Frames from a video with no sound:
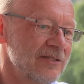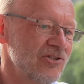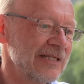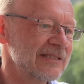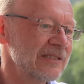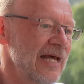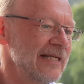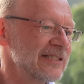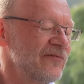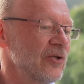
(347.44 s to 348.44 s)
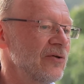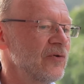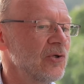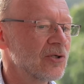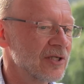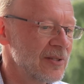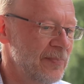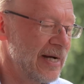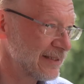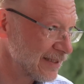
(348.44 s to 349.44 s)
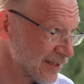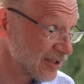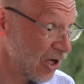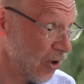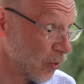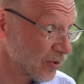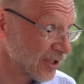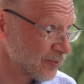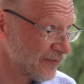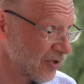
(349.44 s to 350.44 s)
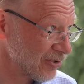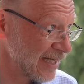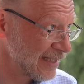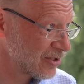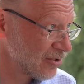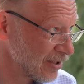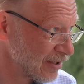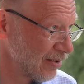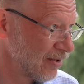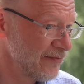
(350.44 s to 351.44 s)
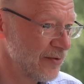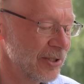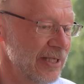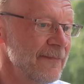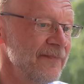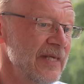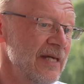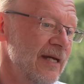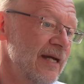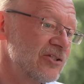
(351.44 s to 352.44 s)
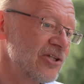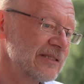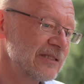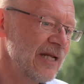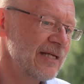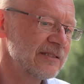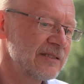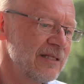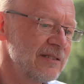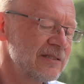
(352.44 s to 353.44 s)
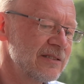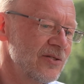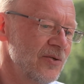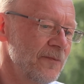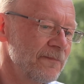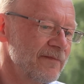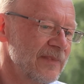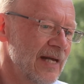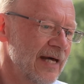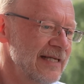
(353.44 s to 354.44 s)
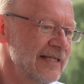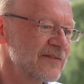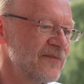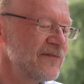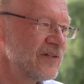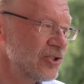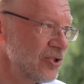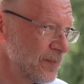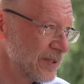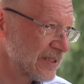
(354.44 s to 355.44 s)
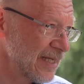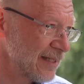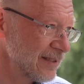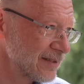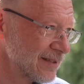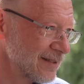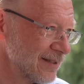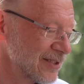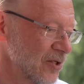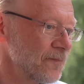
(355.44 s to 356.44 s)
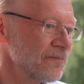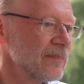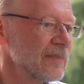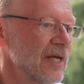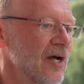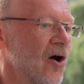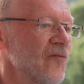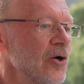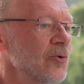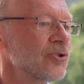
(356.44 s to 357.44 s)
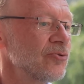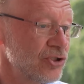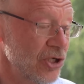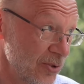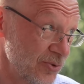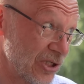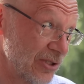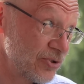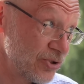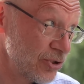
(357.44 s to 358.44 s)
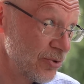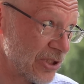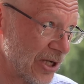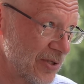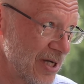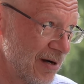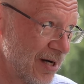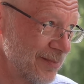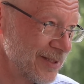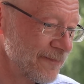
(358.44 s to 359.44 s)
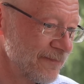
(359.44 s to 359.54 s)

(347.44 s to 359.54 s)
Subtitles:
translates, if you look at the practice as a whole, because we've got data on everybody, it translates into, I think it's 52%. So of those who choose low carb,